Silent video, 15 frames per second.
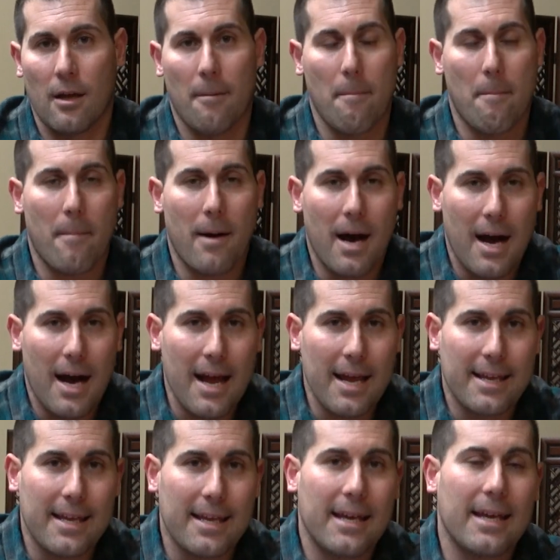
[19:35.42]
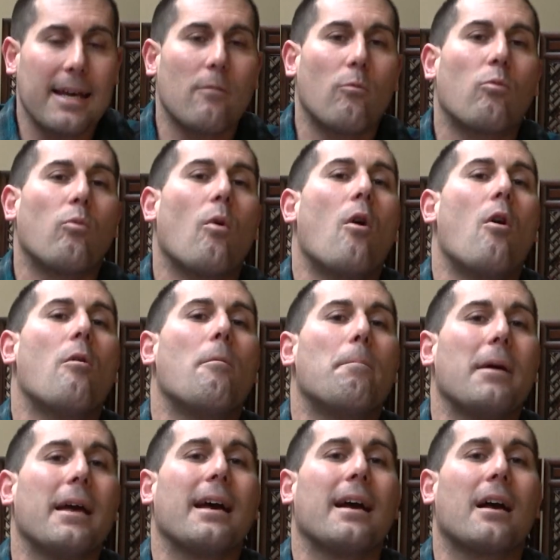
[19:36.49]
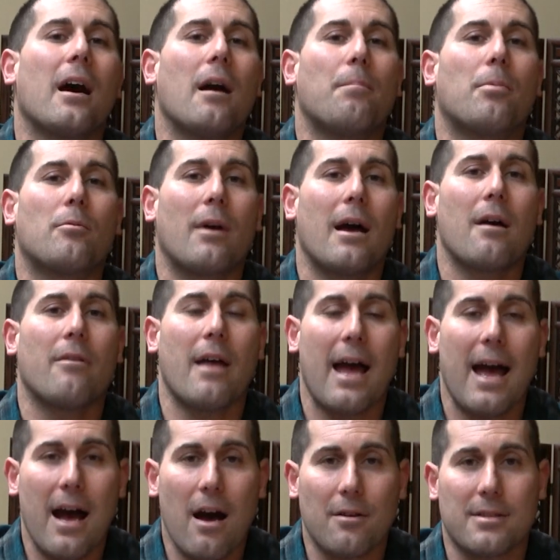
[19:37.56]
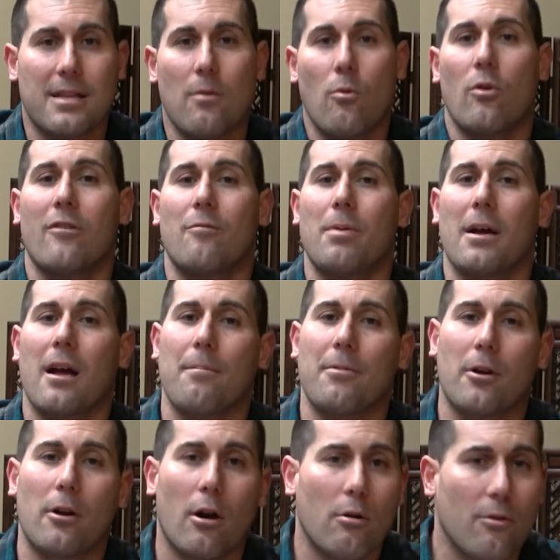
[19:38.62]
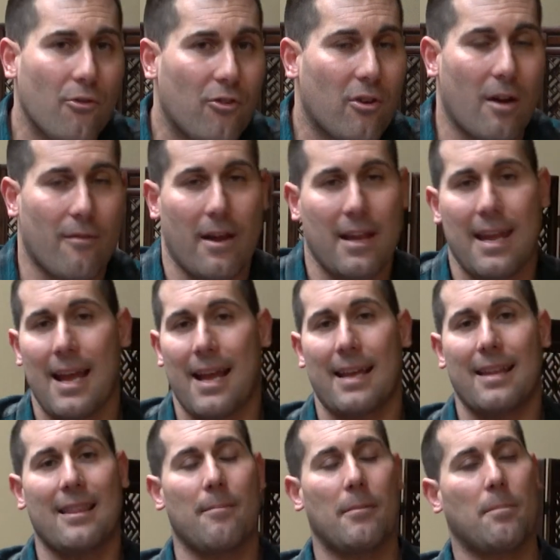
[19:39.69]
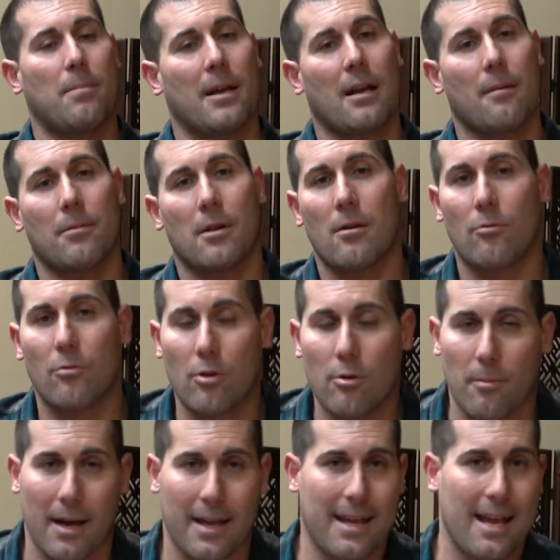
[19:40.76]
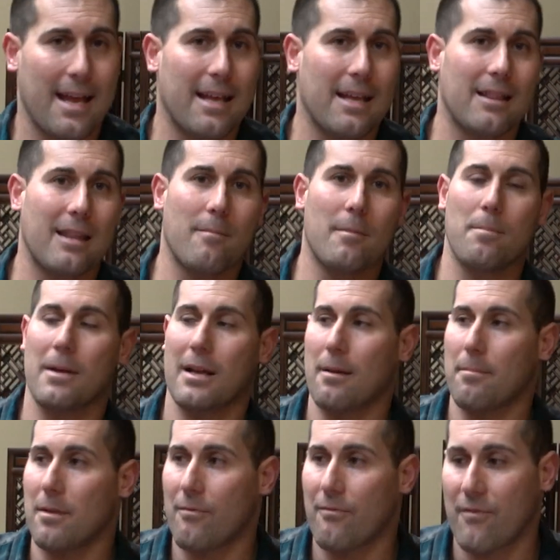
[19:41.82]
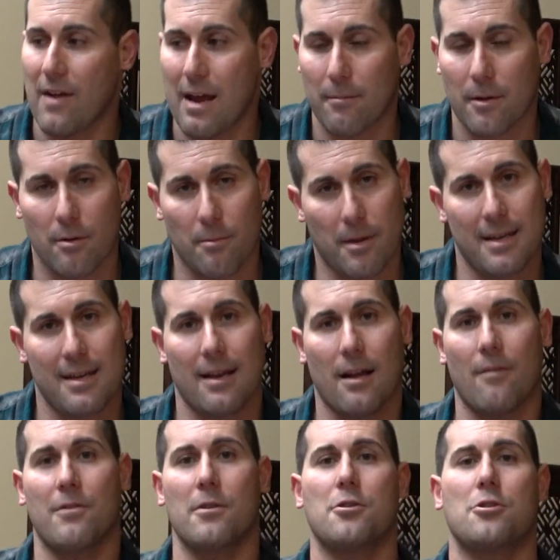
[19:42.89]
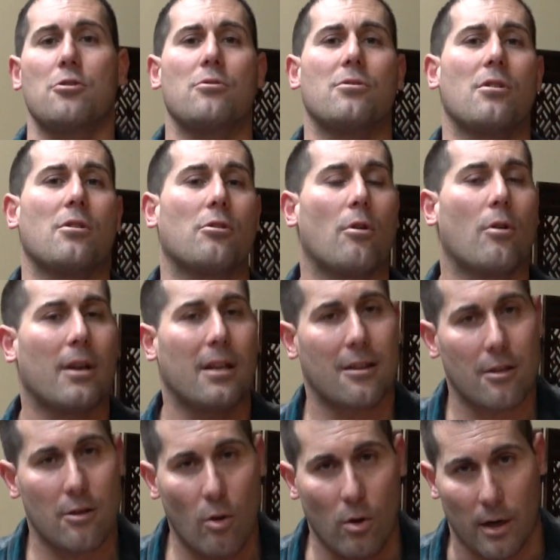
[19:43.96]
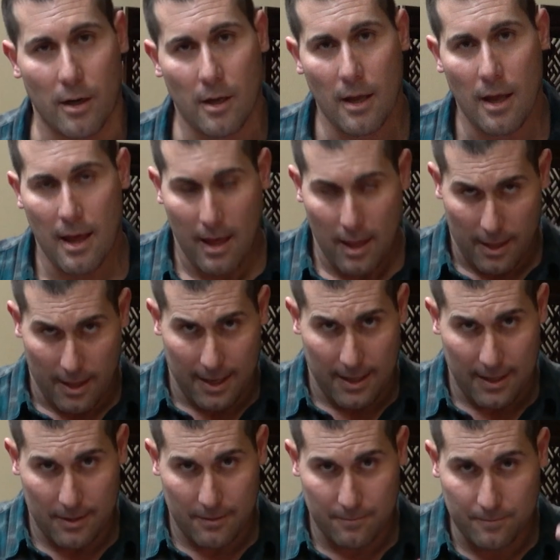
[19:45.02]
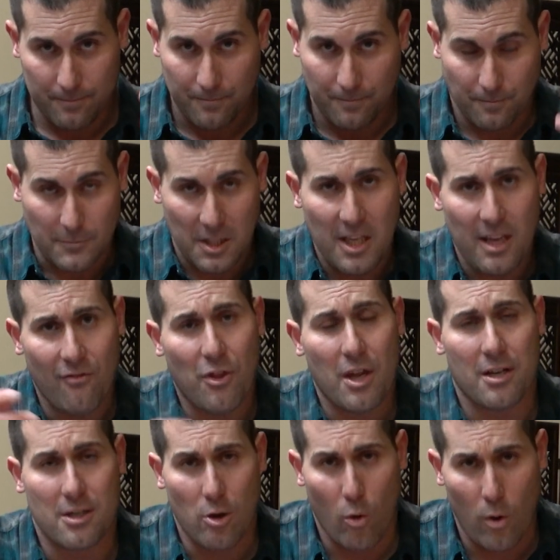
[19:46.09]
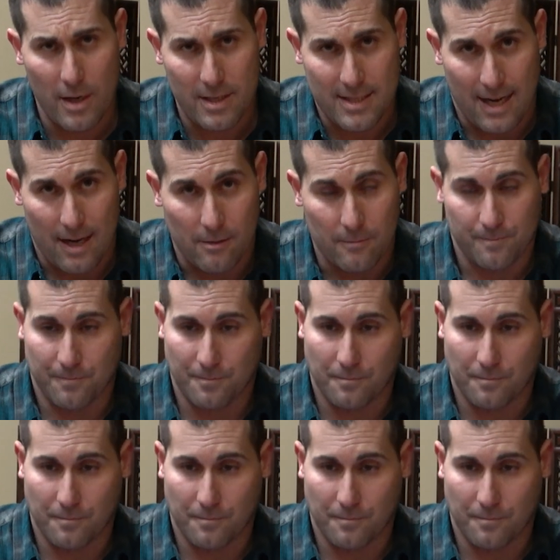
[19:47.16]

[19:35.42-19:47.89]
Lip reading: My kid won't pick up around the house. They won't even pick up their own stuff. I can't get them to pick up their room. I can't get them to pick up the family room. They take off their shoes and throw it at the door. They leave their toys out.